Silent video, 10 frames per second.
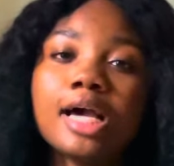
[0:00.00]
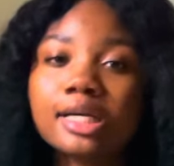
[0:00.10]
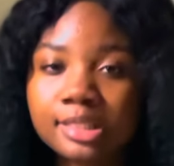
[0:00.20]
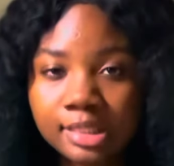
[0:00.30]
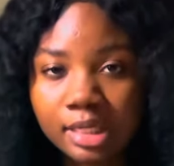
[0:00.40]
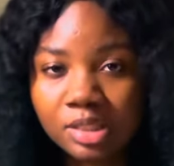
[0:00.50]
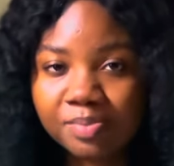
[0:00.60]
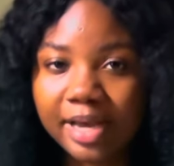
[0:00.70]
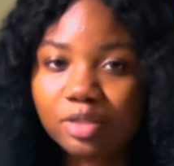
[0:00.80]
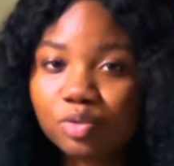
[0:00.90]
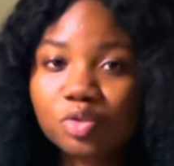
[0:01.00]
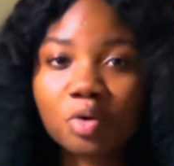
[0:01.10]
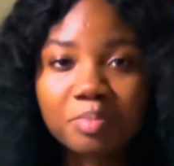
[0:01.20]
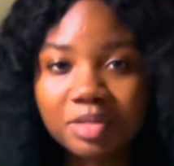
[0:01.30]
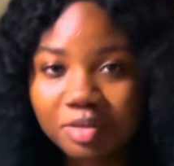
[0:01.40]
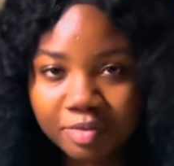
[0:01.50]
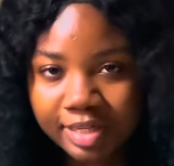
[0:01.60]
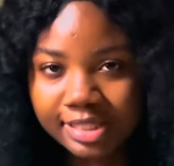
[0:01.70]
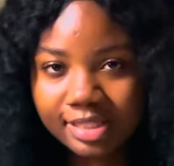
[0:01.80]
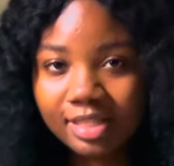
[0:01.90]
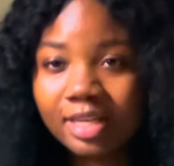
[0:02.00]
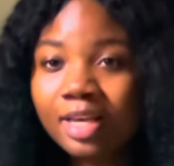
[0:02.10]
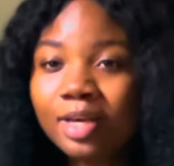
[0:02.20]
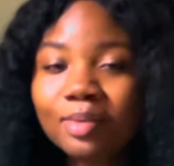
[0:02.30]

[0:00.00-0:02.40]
the accident by doing something crazy.